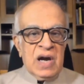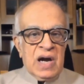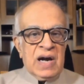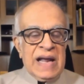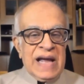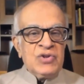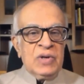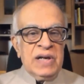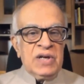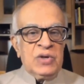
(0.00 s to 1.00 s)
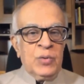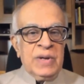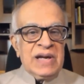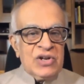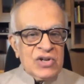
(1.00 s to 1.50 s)
are actually
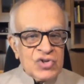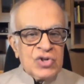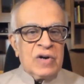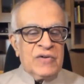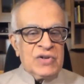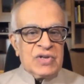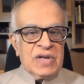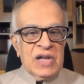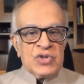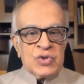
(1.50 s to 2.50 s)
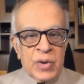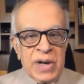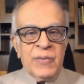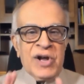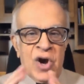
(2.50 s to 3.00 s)
doing a disservice. So
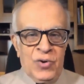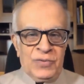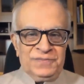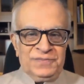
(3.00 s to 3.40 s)
here we go.